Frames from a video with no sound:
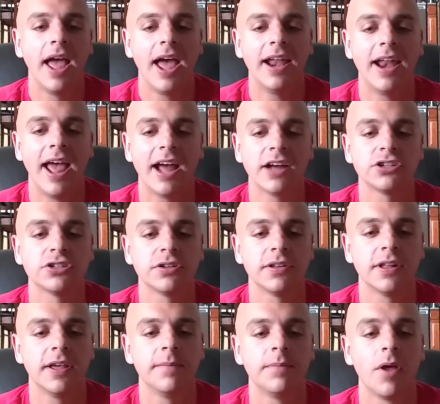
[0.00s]
And
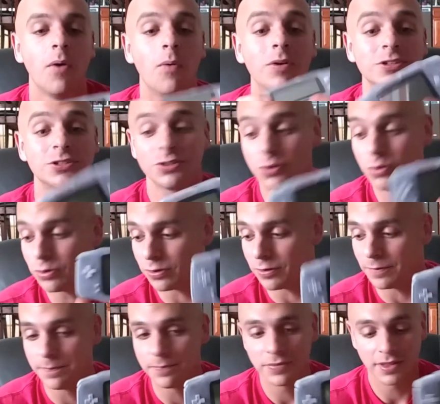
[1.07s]
actually, what's
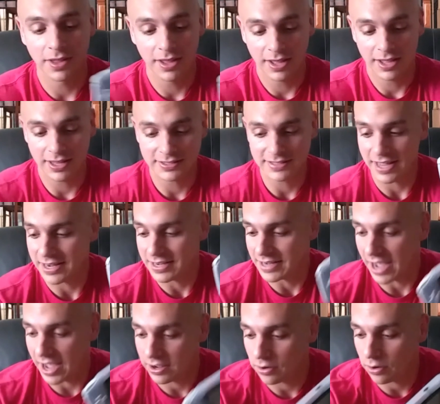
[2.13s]
cool is that
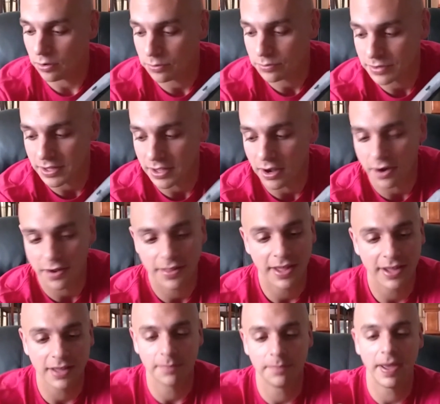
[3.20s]
not only are
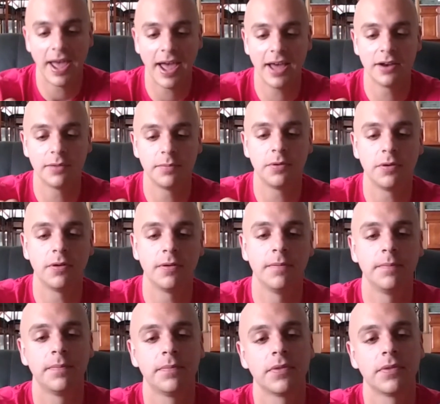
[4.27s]
they compatible